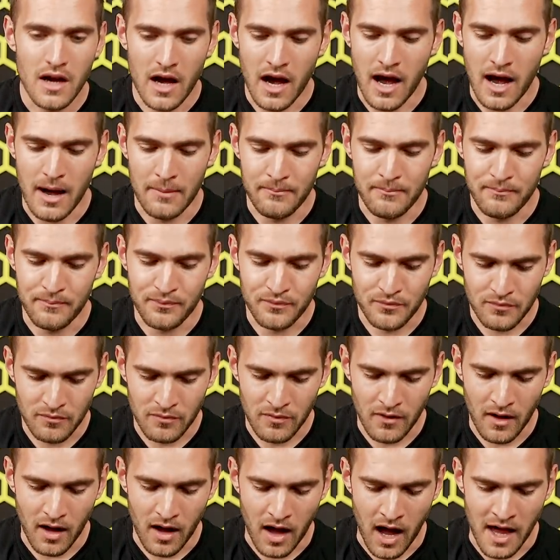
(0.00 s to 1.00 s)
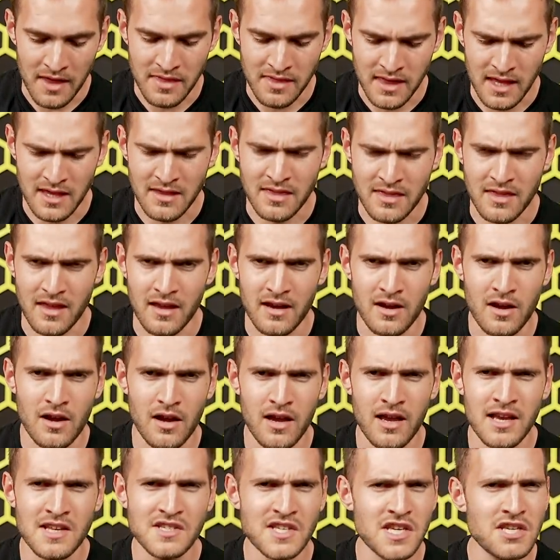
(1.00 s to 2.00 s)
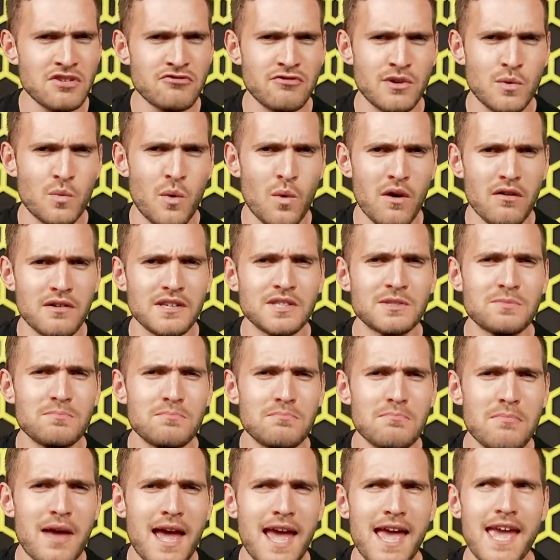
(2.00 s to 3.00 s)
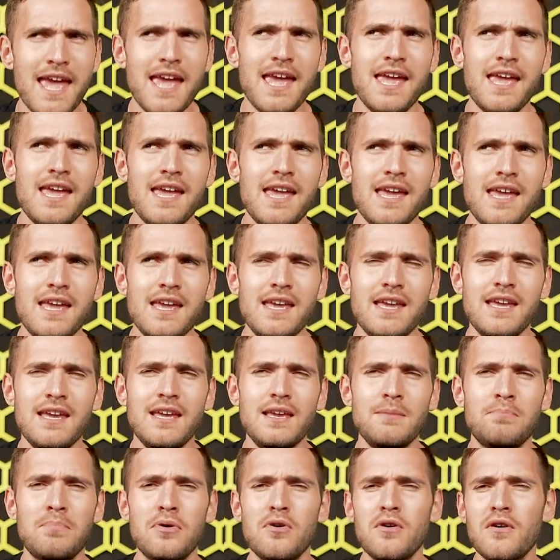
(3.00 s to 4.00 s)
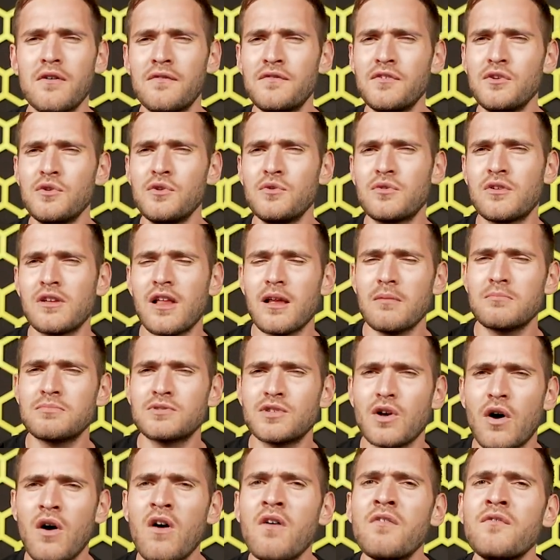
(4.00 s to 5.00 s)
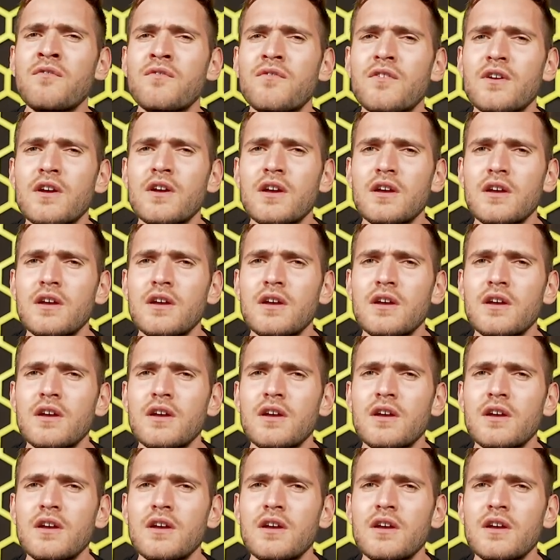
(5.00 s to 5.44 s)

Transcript: I think that his injury worries may put a few clubs off.